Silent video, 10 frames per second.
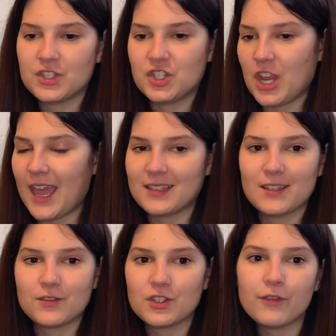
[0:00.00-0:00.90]
chance
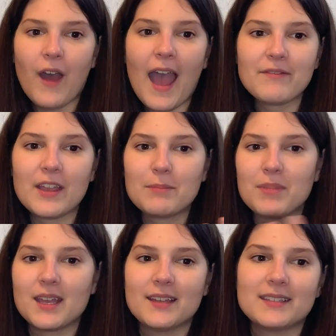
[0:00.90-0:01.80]
of surviving
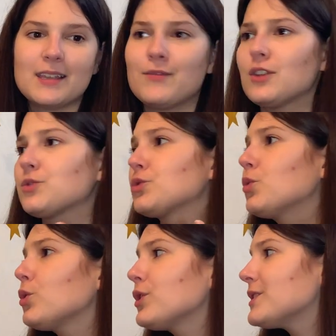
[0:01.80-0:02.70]
because even the
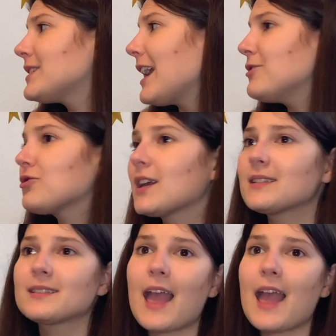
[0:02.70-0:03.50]
school is dangerous